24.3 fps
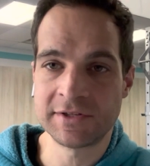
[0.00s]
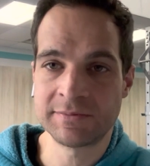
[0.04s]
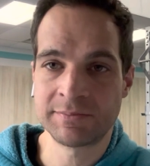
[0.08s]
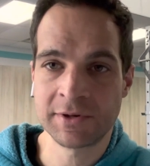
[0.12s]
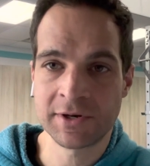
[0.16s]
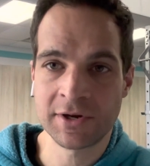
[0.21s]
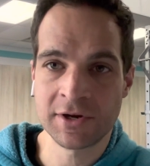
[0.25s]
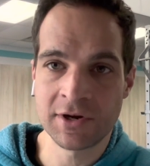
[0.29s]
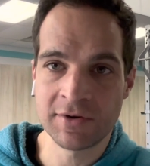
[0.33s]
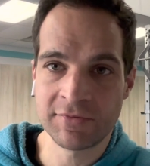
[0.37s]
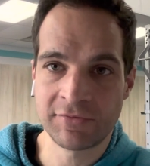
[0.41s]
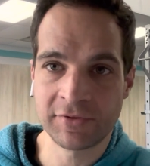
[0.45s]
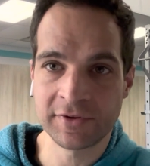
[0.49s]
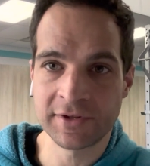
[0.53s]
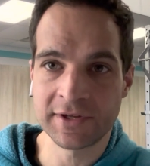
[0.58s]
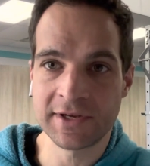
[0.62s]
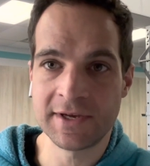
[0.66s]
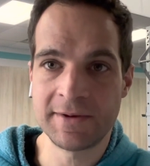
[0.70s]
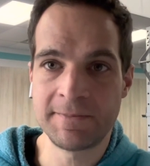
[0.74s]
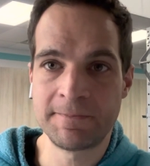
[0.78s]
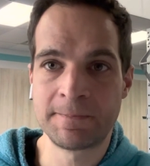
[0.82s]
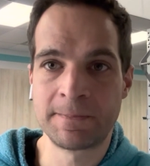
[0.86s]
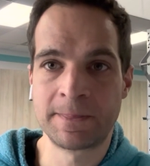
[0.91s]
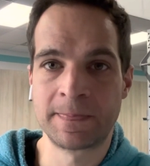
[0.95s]
But
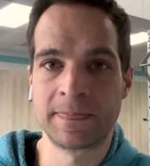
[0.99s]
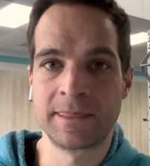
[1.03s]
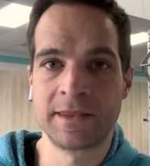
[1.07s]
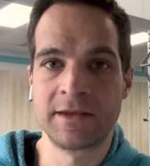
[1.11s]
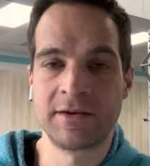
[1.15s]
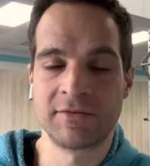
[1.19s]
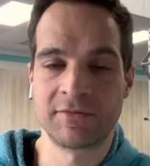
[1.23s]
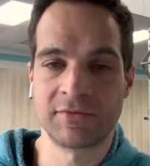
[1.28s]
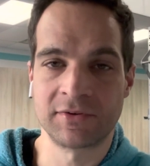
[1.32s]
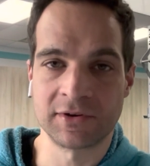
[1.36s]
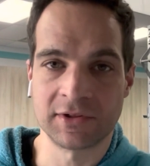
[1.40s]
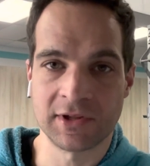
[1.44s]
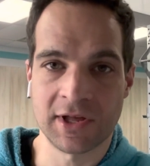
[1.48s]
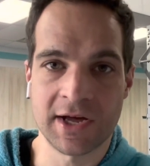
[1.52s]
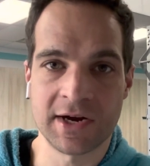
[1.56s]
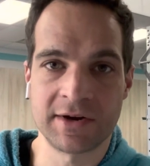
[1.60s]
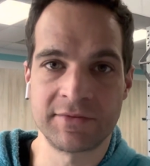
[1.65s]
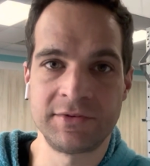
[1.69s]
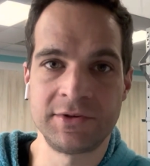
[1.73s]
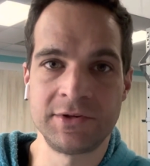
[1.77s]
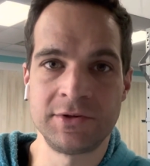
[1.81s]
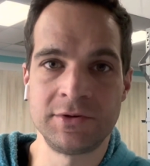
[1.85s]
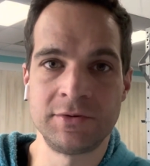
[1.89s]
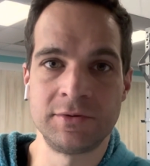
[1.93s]
hopefully, for a lot
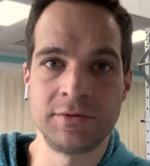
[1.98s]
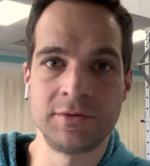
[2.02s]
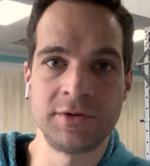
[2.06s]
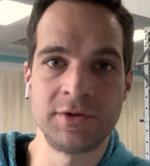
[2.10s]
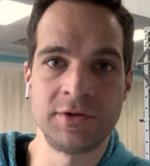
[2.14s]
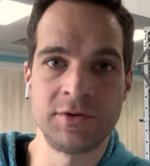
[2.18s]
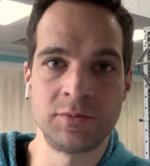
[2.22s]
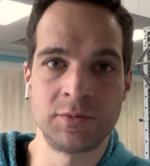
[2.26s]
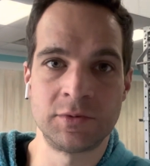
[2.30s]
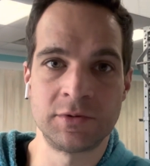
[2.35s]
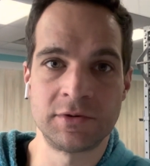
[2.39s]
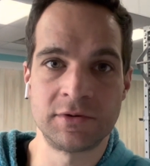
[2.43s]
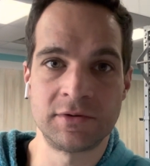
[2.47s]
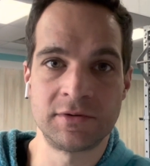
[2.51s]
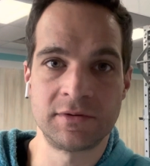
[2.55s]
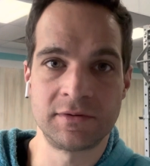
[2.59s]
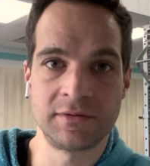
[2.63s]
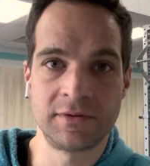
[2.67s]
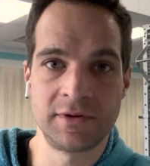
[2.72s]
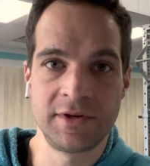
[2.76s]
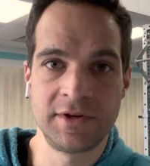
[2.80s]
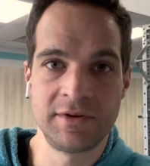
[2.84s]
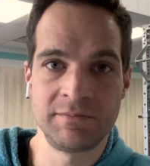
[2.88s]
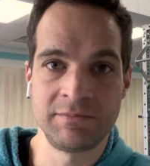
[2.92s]
of you, you will
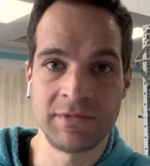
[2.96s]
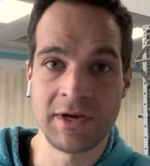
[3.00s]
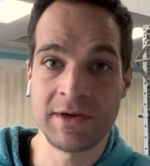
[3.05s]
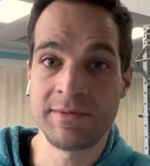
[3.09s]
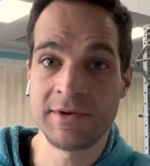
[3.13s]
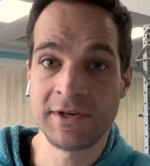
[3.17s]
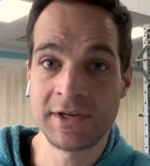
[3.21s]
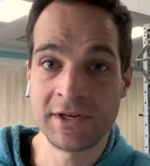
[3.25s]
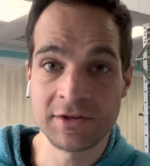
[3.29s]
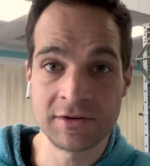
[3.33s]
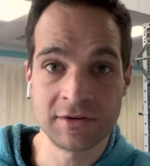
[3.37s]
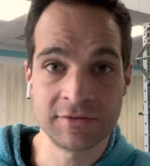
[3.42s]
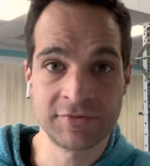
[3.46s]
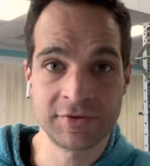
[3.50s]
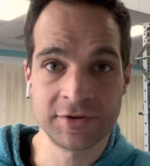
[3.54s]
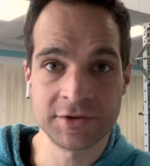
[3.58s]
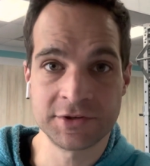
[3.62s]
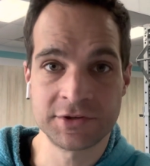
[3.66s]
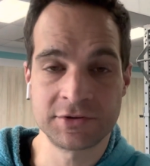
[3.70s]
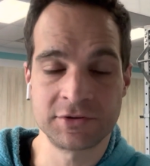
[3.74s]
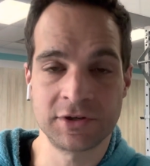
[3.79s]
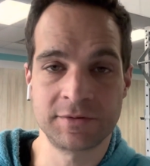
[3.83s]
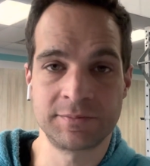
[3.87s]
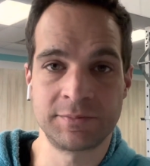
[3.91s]
maybe get your
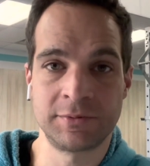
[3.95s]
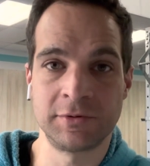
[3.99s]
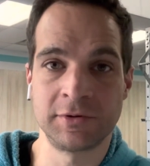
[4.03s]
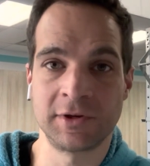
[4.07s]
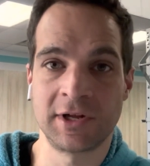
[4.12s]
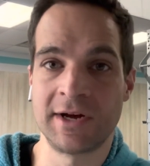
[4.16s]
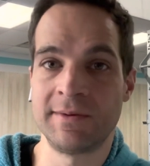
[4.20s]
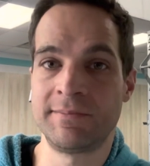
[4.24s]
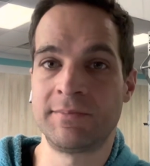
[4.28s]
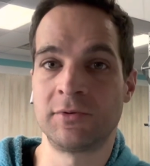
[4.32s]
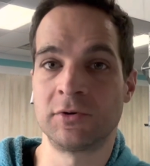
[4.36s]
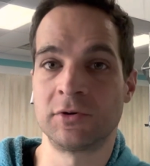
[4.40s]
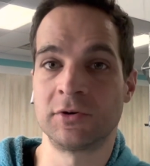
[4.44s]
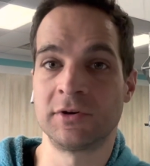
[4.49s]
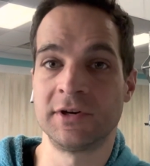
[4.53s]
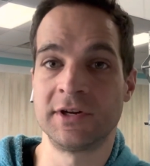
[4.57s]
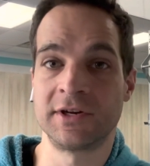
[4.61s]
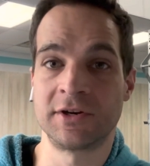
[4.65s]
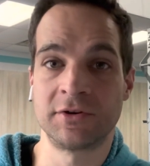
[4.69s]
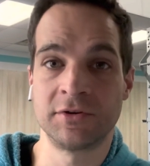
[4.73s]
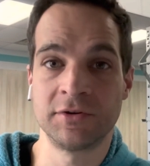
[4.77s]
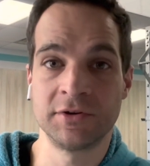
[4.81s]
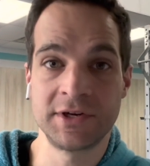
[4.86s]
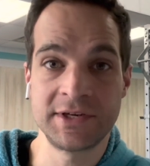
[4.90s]
first strict pull-up or
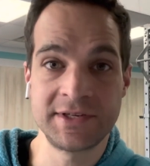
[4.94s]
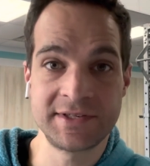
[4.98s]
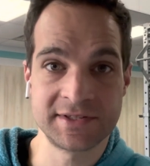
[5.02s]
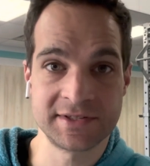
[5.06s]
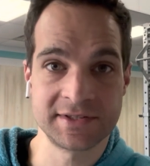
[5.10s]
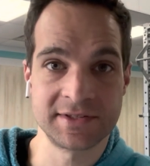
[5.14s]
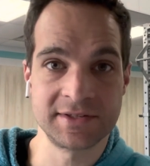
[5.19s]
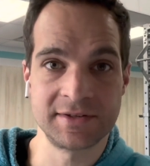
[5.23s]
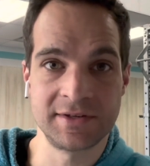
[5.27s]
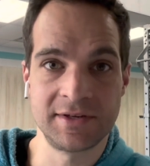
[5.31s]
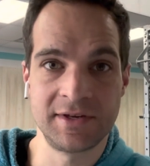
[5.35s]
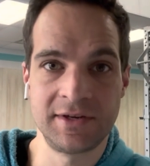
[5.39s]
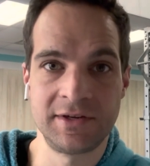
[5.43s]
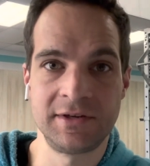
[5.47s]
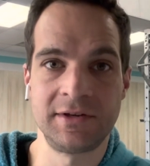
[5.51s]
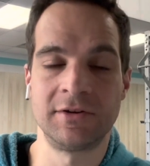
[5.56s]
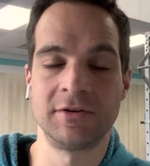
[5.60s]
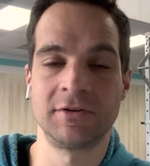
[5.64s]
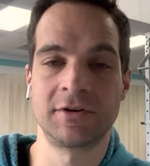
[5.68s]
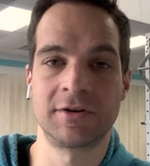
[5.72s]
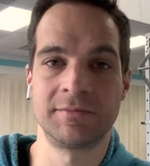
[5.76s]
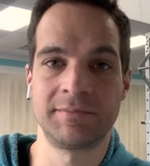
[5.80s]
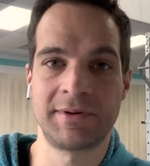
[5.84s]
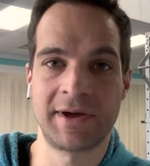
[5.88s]
increase
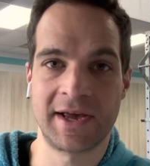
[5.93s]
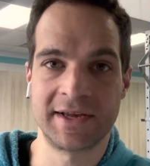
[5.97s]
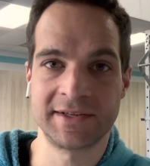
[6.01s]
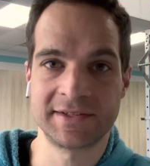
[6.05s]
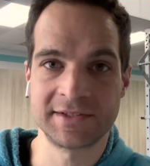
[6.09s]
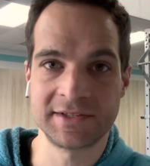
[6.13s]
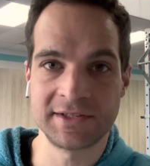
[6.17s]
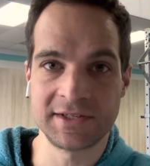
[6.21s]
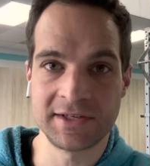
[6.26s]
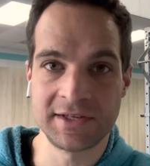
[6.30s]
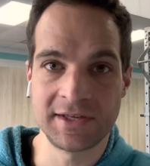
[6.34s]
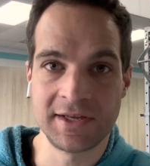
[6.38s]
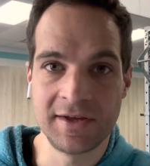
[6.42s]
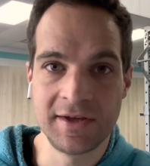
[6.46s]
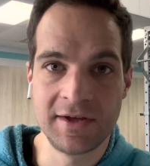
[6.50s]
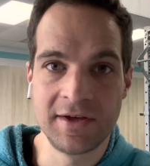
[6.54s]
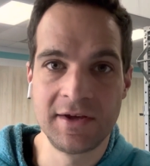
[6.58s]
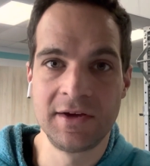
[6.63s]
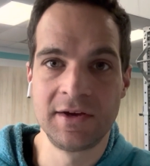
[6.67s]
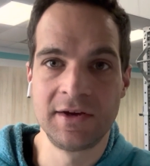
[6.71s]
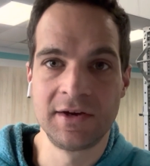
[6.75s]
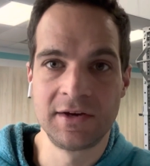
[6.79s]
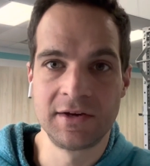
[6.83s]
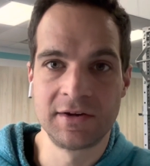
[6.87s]
your capacity
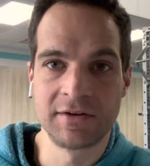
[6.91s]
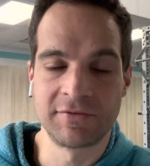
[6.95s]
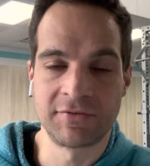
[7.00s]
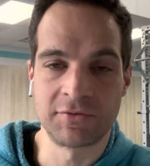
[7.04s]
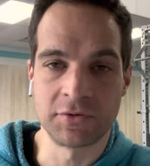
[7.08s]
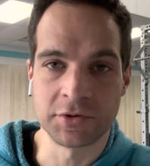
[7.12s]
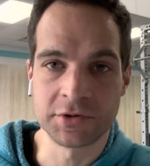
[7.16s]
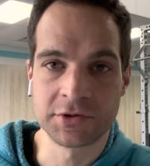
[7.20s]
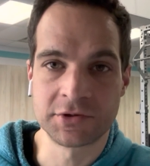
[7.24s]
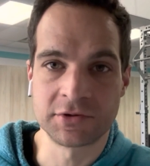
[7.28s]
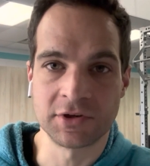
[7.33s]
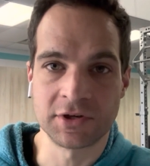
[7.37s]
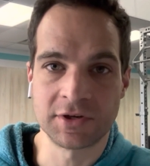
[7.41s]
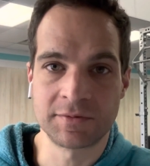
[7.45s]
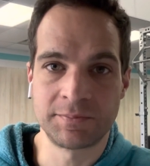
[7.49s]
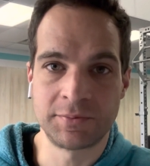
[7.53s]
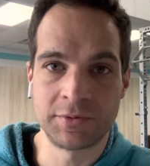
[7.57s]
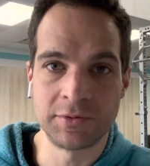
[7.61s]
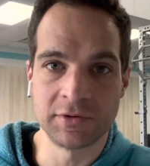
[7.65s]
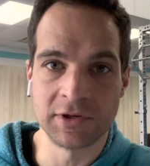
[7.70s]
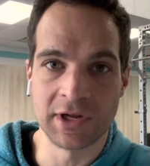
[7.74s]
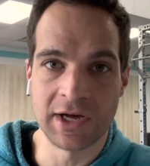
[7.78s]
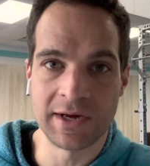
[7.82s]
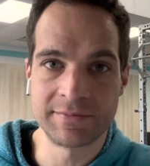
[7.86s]
for strict
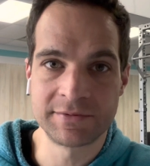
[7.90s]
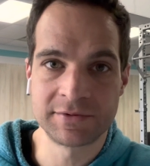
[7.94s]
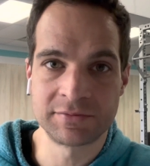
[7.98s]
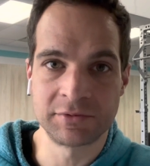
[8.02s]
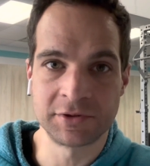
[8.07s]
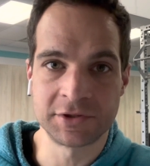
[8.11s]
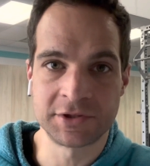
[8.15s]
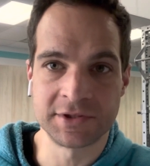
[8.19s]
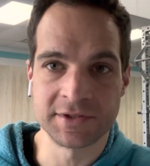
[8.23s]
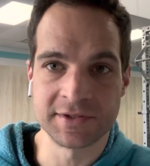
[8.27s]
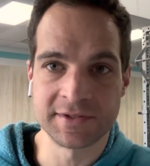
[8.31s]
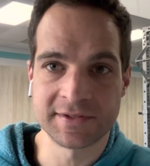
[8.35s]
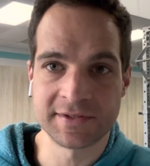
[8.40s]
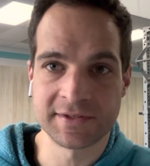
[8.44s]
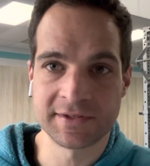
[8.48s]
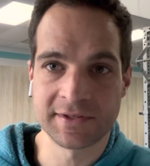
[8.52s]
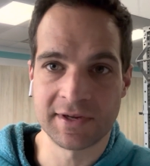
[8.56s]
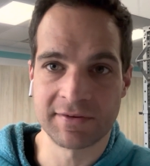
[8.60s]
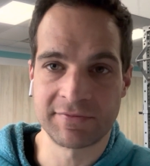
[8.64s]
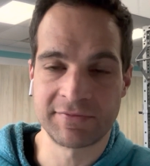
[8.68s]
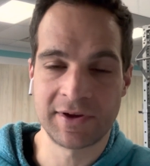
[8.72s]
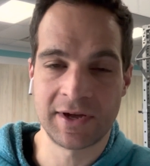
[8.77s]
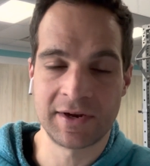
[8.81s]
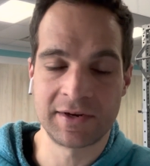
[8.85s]
pull-ups, which is
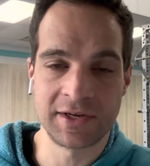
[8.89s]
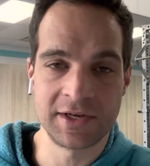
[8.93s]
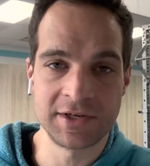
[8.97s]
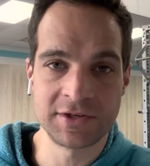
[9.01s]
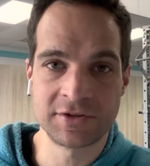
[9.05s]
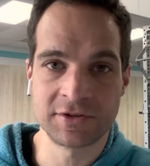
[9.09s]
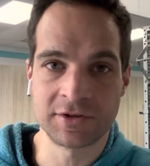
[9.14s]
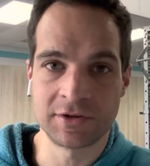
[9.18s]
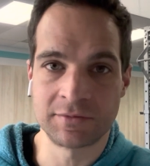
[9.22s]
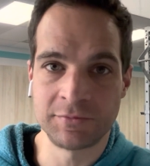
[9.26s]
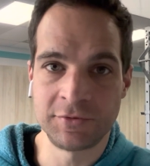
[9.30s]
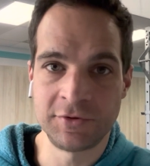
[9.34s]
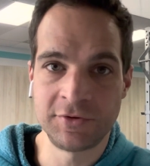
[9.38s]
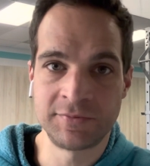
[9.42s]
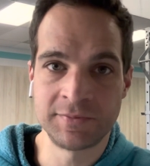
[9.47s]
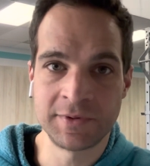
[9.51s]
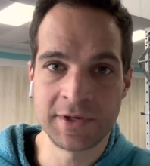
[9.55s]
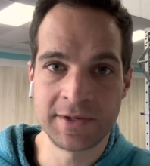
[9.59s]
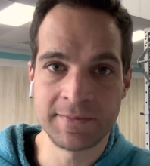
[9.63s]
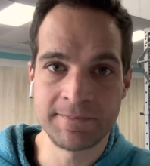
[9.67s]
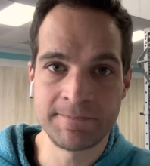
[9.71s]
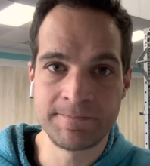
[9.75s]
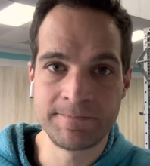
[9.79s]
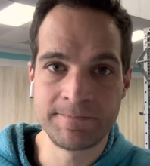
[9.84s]
a foundational movement.